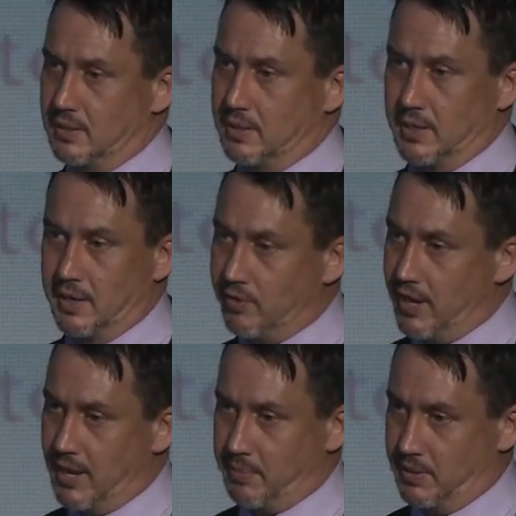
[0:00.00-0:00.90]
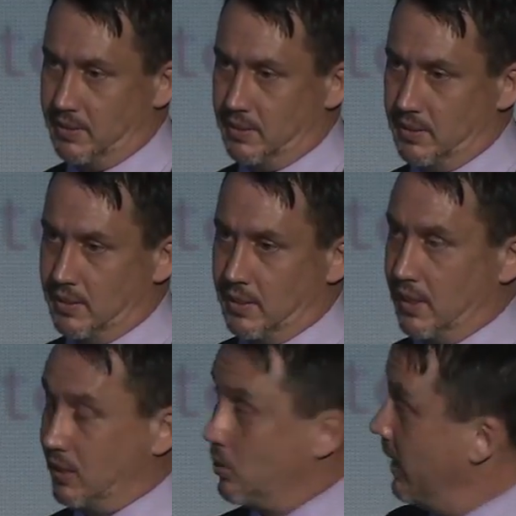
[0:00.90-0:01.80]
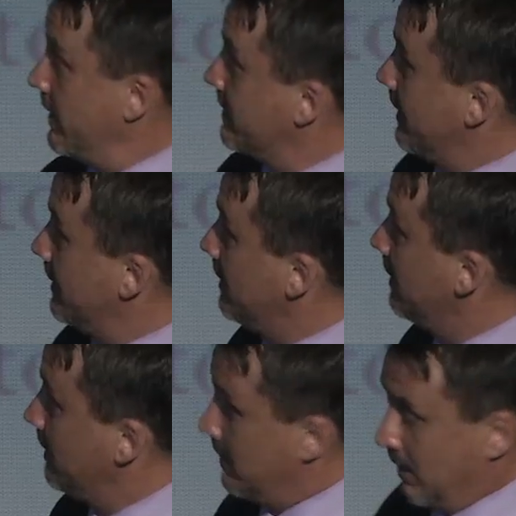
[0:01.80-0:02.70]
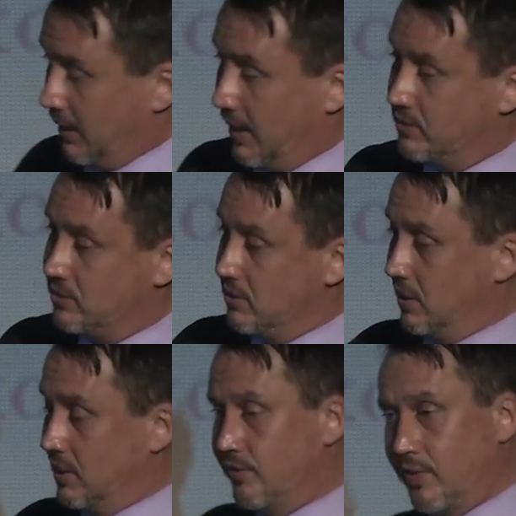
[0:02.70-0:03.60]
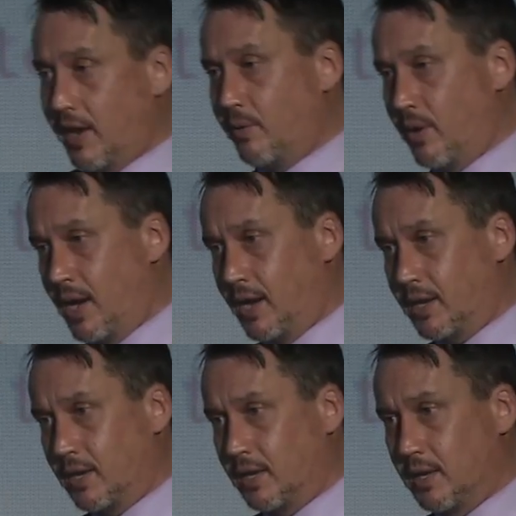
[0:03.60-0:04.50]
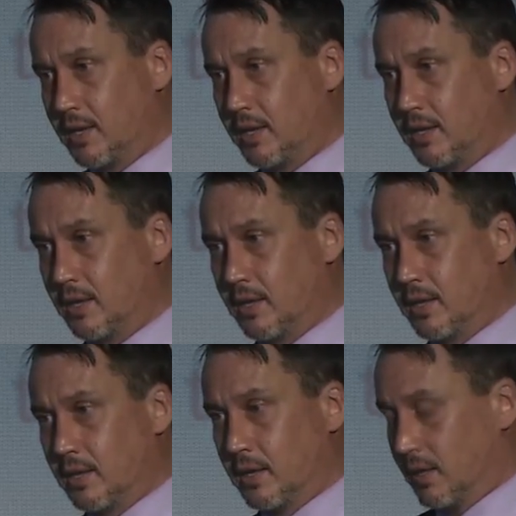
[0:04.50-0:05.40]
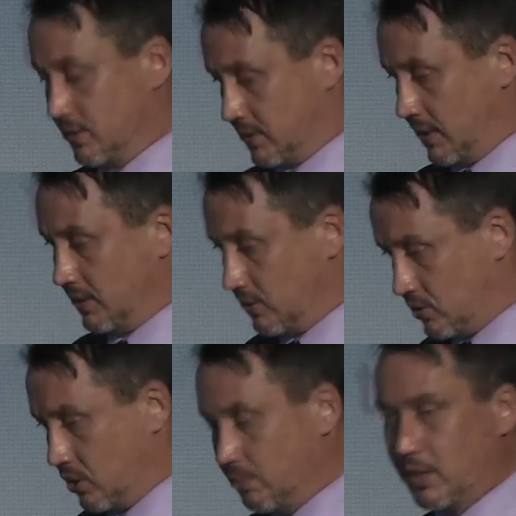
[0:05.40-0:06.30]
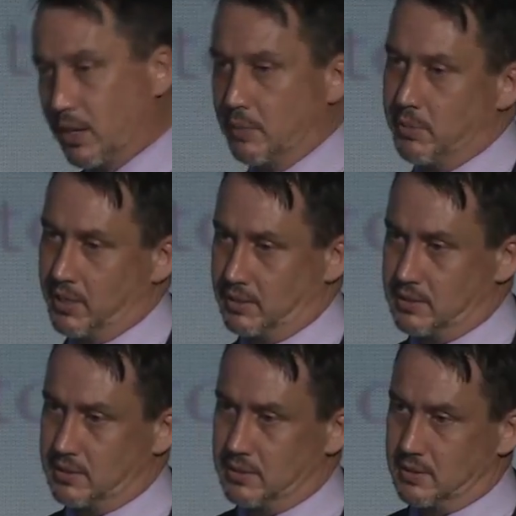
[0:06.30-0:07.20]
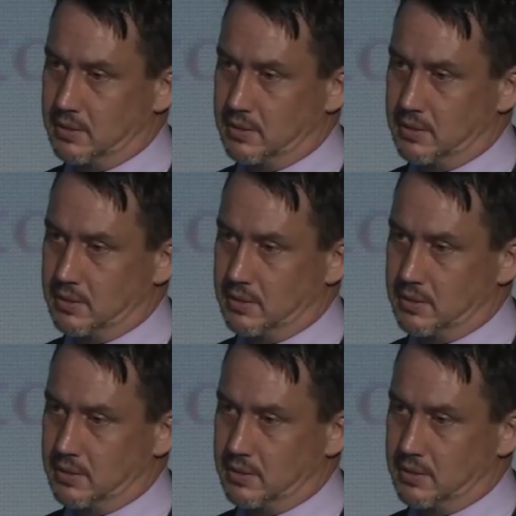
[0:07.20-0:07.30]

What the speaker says: It never happened. And a quiet title allows you to lift that rock and say, show me all the bugs.